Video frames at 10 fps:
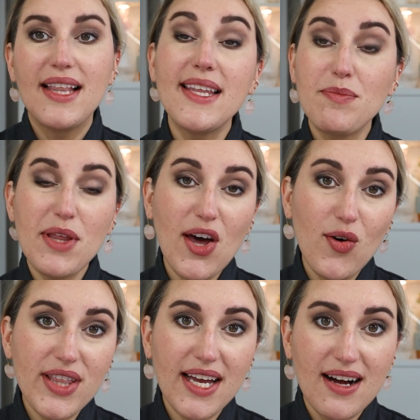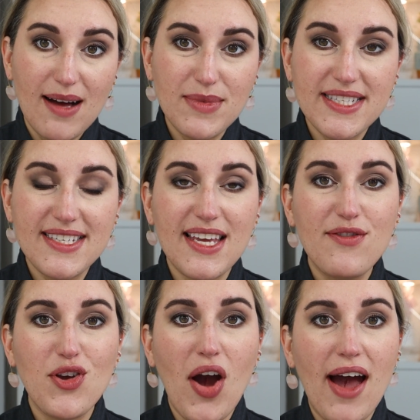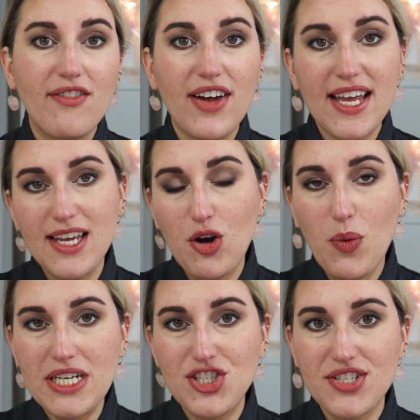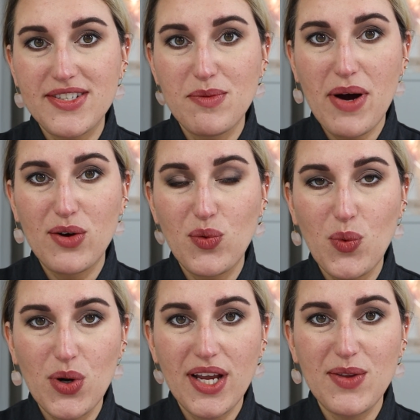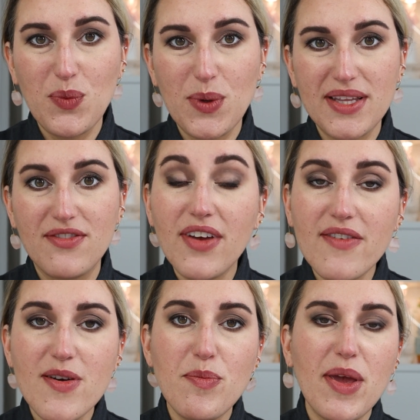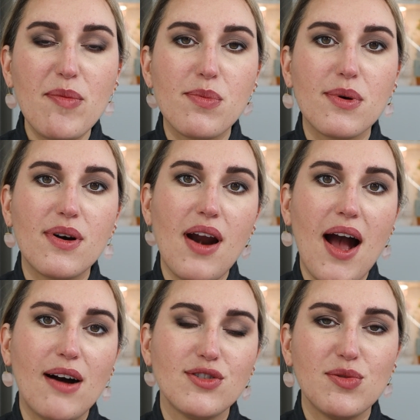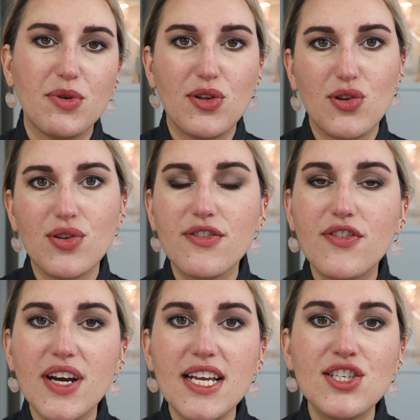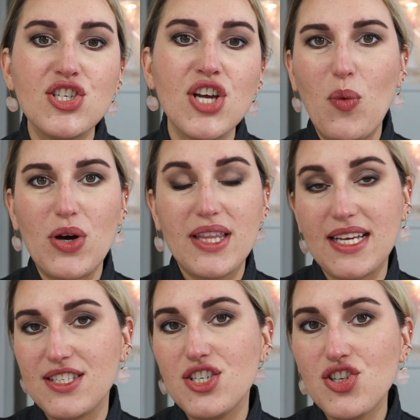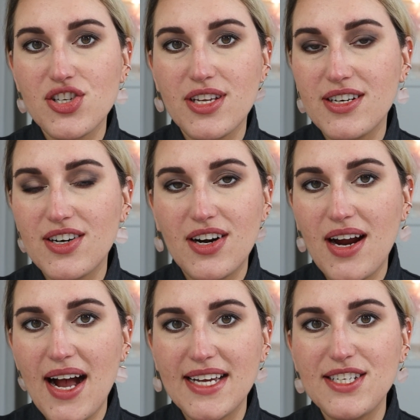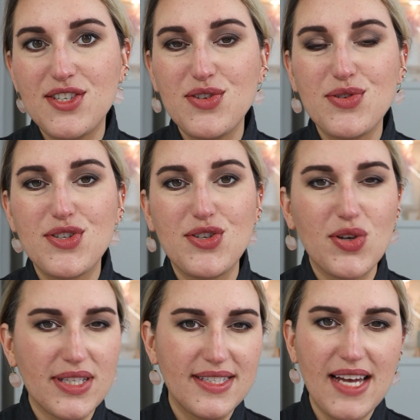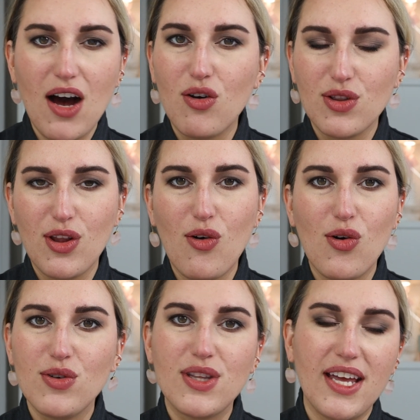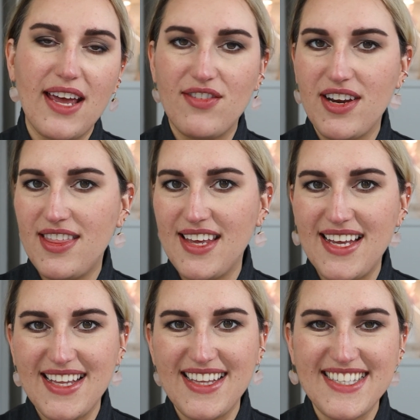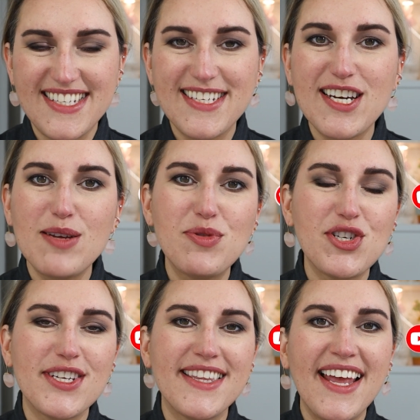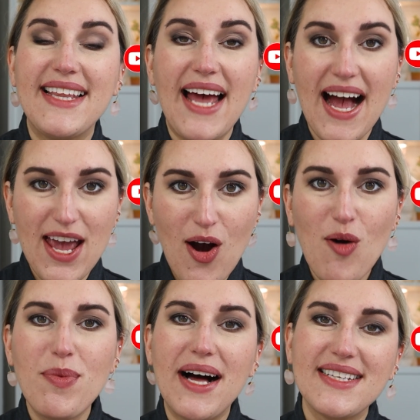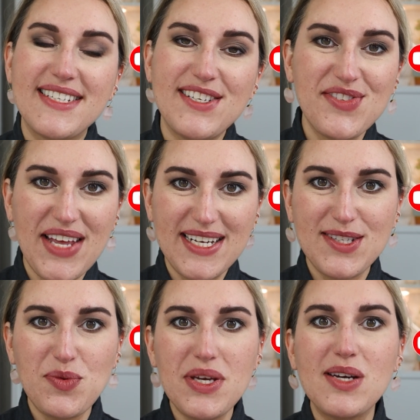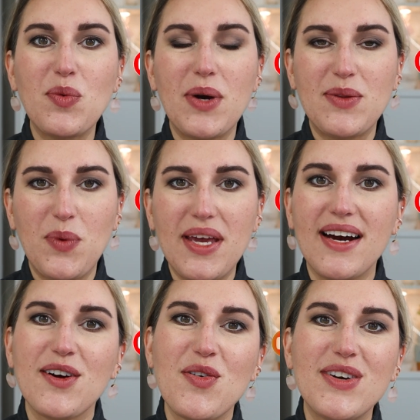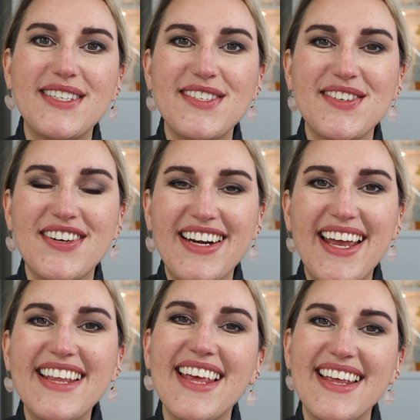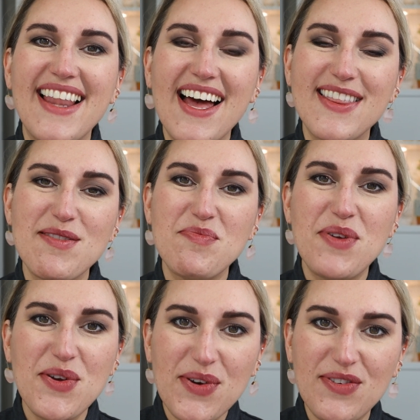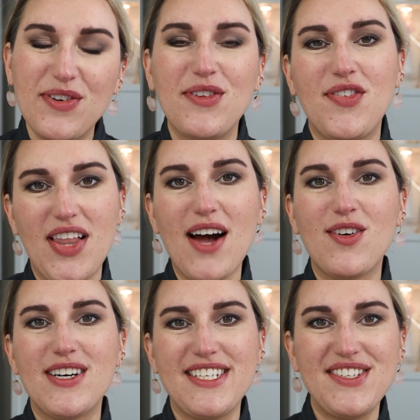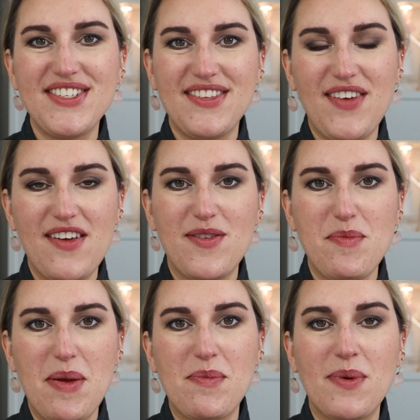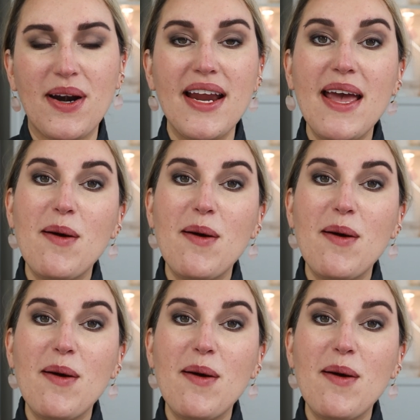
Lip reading: Let me know in the comments if you have any questions about working with Wafer paper, how to put it on the fridge, what conditioner I use. You can download everything in the description. And I hope I'll see you next week when we are going to create another beautiful flower using Wafer paper.